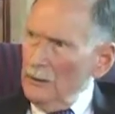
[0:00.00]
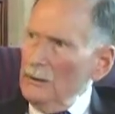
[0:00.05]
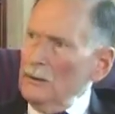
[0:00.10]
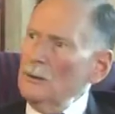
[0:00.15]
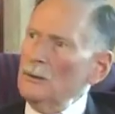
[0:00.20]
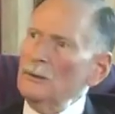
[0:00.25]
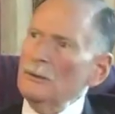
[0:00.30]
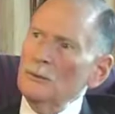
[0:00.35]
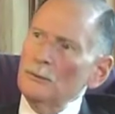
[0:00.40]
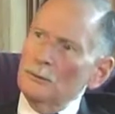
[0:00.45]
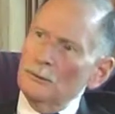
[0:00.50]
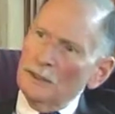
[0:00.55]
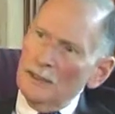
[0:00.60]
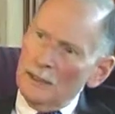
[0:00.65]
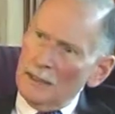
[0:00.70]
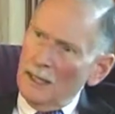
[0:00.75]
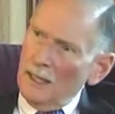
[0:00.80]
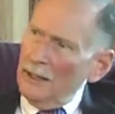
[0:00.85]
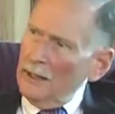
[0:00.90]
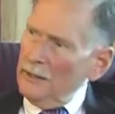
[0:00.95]
who
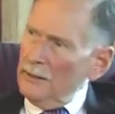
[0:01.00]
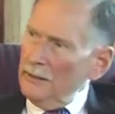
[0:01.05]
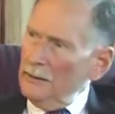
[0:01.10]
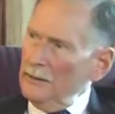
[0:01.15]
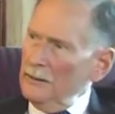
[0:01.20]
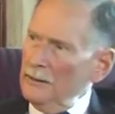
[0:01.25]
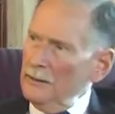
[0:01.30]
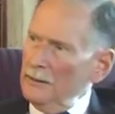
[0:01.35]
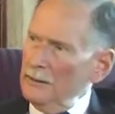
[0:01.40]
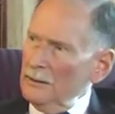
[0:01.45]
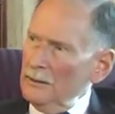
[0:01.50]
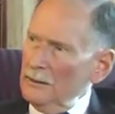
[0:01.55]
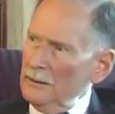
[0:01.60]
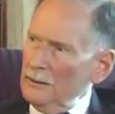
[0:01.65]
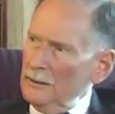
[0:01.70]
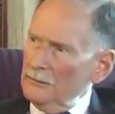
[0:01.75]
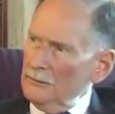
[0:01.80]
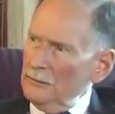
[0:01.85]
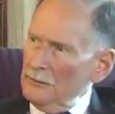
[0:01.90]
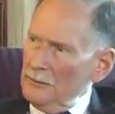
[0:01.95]
retired
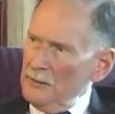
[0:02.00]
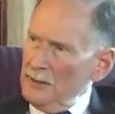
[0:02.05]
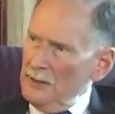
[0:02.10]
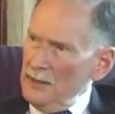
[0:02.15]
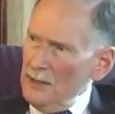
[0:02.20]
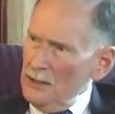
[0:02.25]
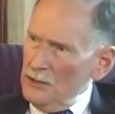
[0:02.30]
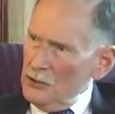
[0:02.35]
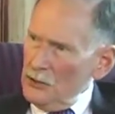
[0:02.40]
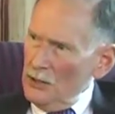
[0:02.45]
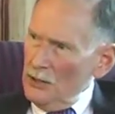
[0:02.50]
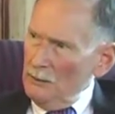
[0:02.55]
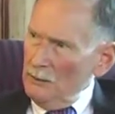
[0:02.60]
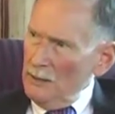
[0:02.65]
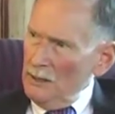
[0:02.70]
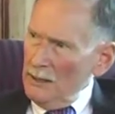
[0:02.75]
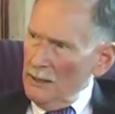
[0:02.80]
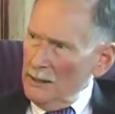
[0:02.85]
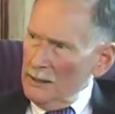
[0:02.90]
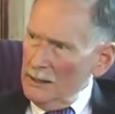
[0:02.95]
from the deanship
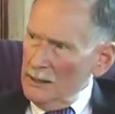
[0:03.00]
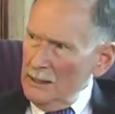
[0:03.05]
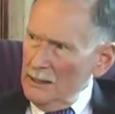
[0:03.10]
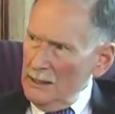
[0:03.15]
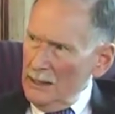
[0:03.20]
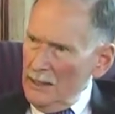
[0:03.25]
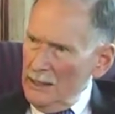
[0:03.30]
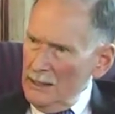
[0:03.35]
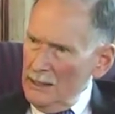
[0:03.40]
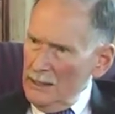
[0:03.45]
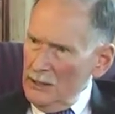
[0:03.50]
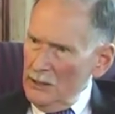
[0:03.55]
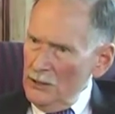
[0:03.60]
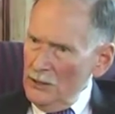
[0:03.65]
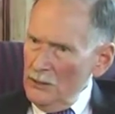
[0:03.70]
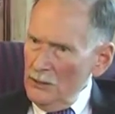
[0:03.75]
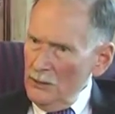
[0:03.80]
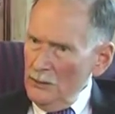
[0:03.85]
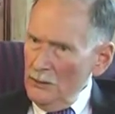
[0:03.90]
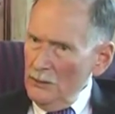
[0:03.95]
in
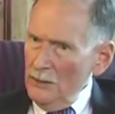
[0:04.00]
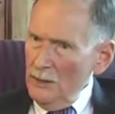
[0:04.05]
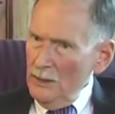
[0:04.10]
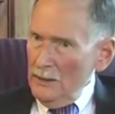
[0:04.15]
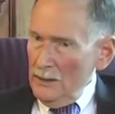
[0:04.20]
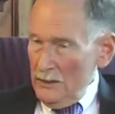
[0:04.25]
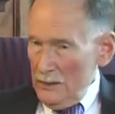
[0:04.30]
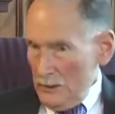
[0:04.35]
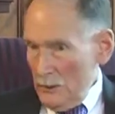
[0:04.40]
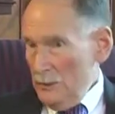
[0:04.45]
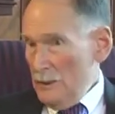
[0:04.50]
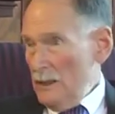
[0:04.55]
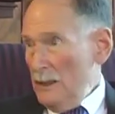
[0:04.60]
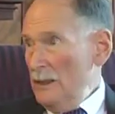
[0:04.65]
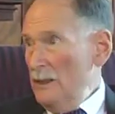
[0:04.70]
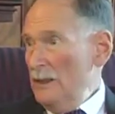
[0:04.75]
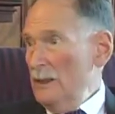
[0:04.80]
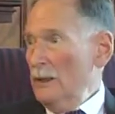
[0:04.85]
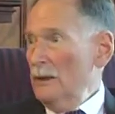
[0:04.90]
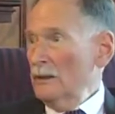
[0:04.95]
1992, this was
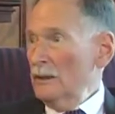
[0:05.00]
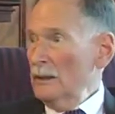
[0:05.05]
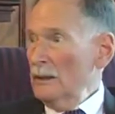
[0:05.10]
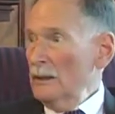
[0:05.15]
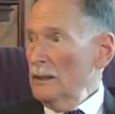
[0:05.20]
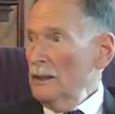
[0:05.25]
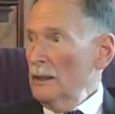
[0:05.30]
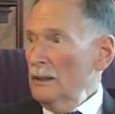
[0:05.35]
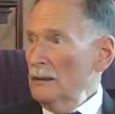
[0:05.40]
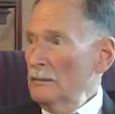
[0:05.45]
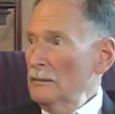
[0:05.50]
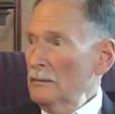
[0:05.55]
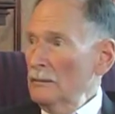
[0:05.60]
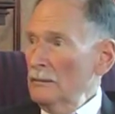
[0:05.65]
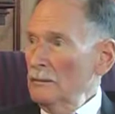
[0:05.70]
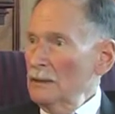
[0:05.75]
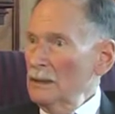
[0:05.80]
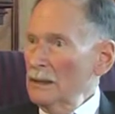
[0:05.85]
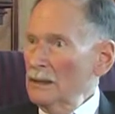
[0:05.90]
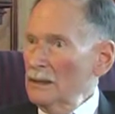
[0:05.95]
in the early and
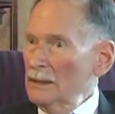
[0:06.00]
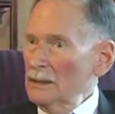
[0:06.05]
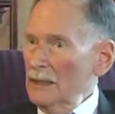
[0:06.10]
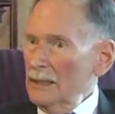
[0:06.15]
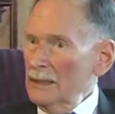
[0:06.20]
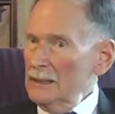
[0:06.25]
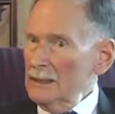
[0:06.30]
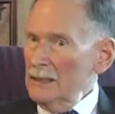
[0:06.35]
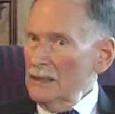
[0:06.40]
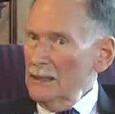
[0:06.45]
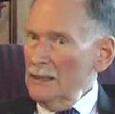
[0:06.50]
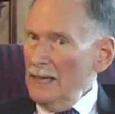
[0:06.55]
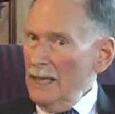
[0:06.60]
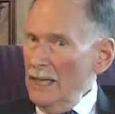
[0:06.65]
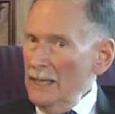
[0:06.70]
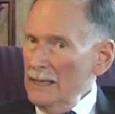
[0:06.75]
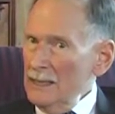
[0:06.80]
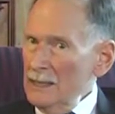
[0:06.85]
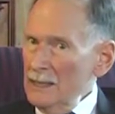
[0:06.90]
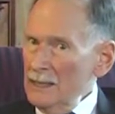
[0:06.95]
middle
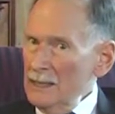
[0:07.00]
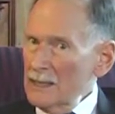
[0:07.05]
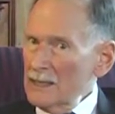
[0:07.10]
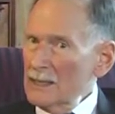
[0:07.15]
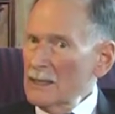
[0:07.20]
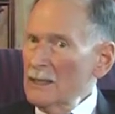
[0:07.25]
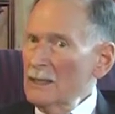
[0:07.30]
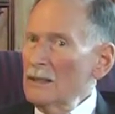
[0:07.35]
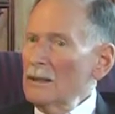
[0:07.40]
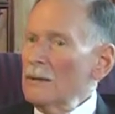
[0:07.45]
1990s,